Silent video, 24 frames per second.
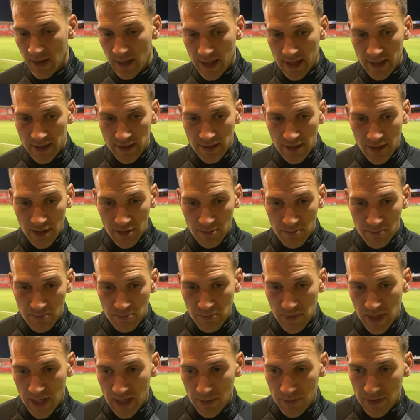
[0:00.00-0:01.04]
and um,
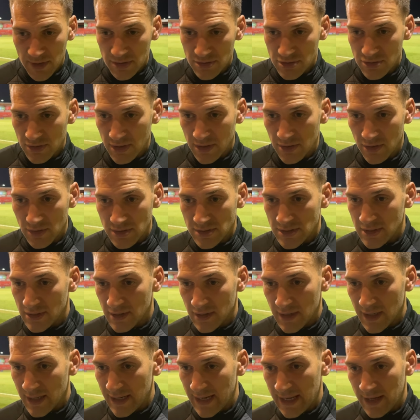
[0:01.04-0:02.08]
yeah, we've got to try not
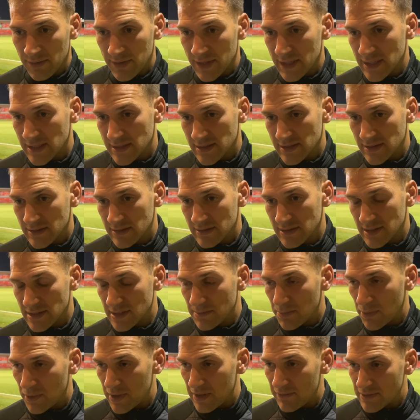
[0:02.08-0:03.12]
to allow this
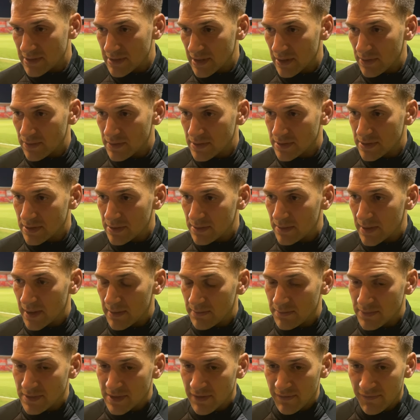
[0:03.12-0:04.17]
disappointing result to
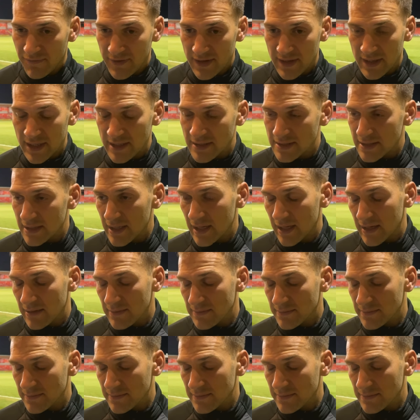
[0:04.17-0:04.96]
um, to feed into that.